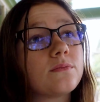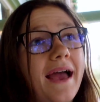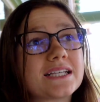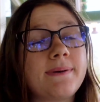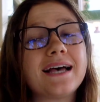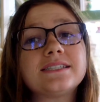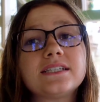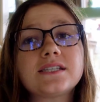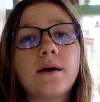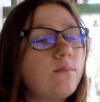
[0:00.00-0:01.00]
Max Pass
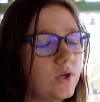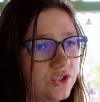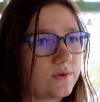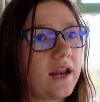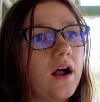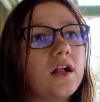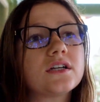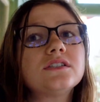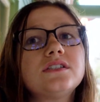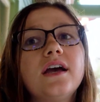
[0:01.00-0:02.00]
system was
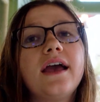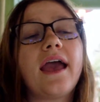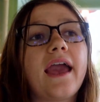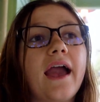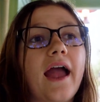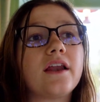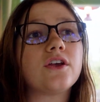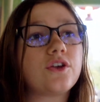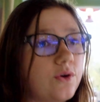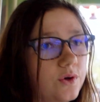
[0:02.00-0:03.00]
$20, and
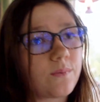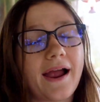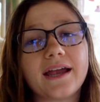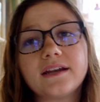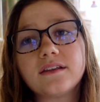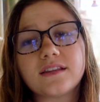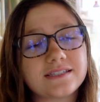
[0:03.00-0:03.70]
you could ride the